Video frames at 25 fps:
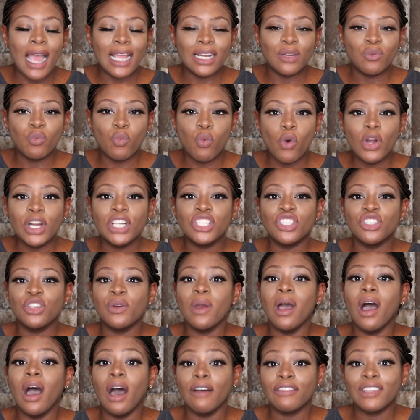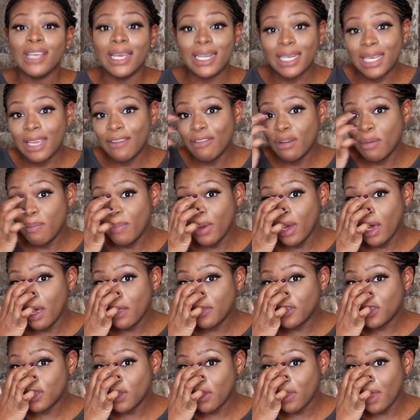wanted to do it after I'd given
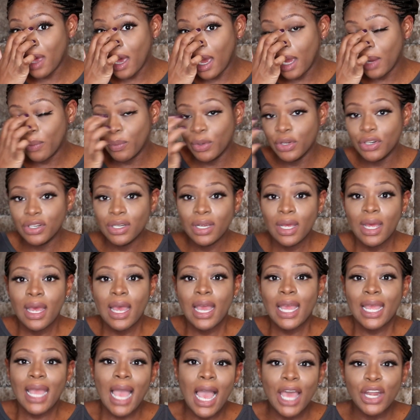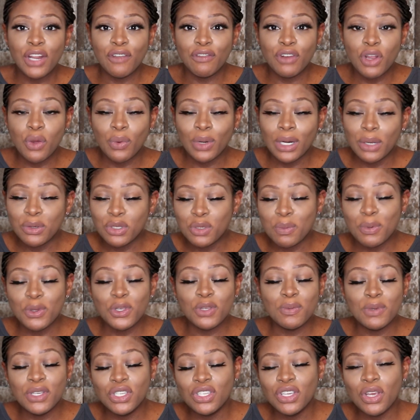birth so that I would kind of know what I was
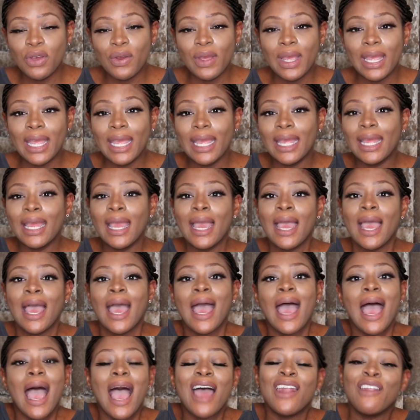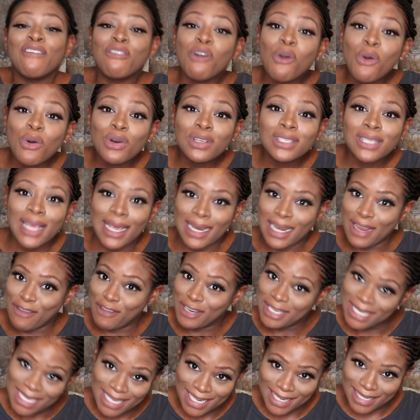supposed to be doing, and of course I
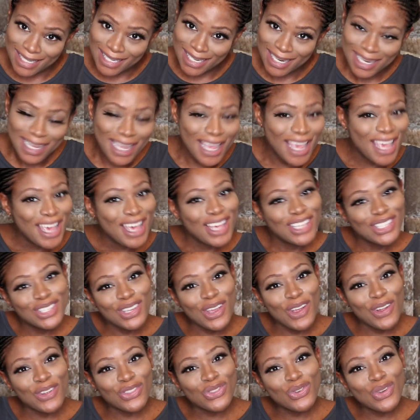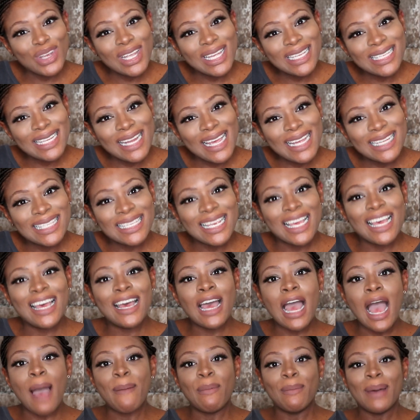never did it. So 3 years
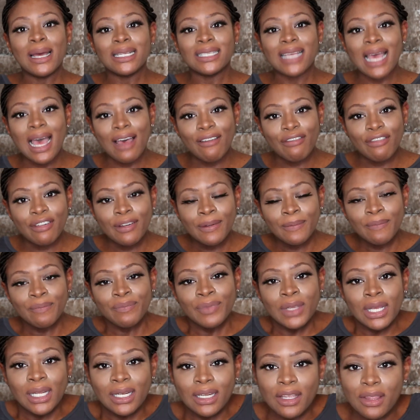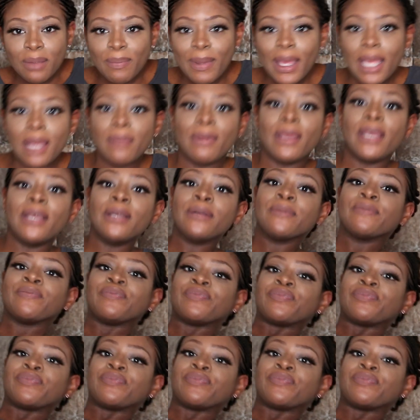later, I'm about to have another baby.